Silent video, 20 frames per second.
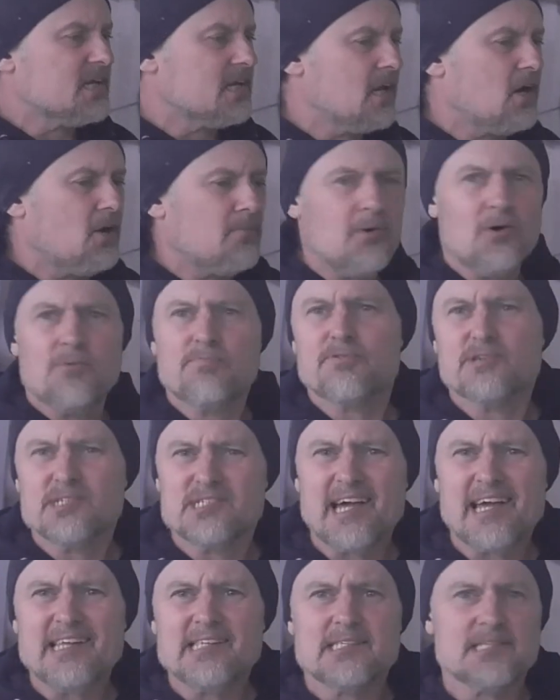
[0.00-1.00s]
a lot more
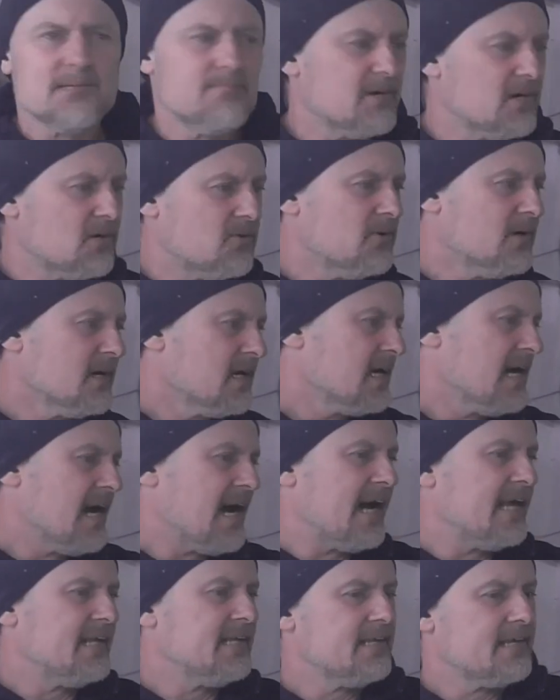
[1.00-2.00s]
presentable,
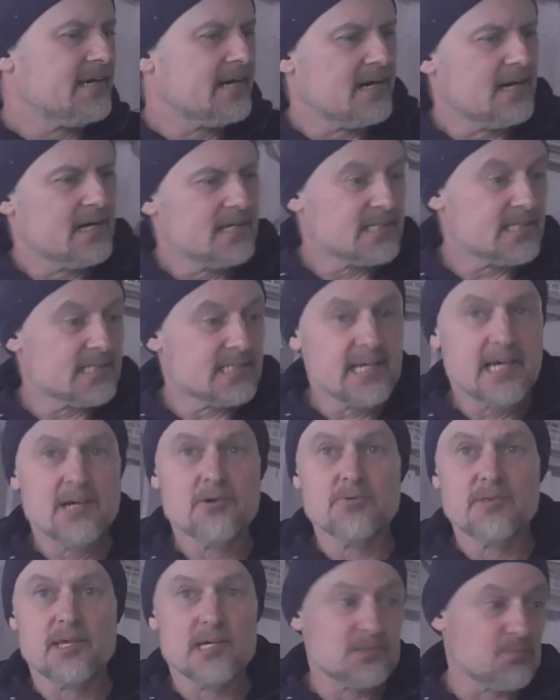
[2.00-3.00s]
and
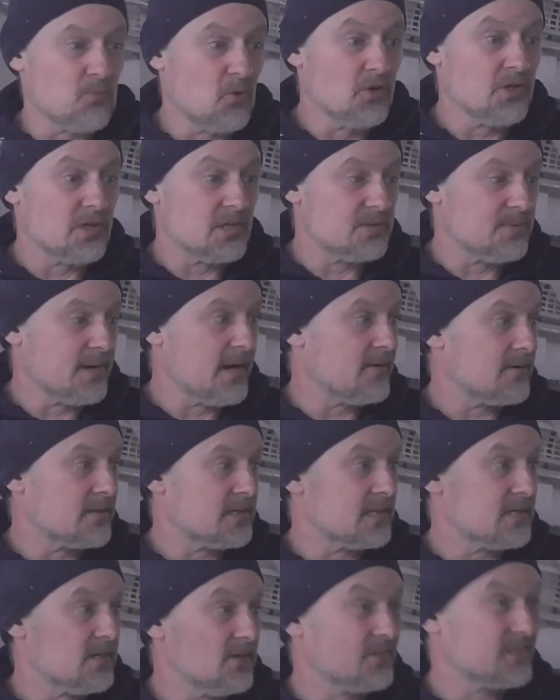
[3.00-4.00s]
seal this wood as well,
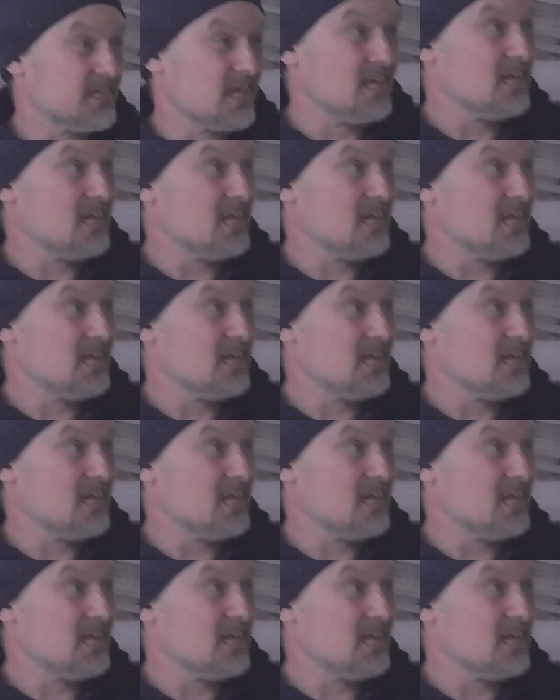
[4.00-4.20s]
because of course a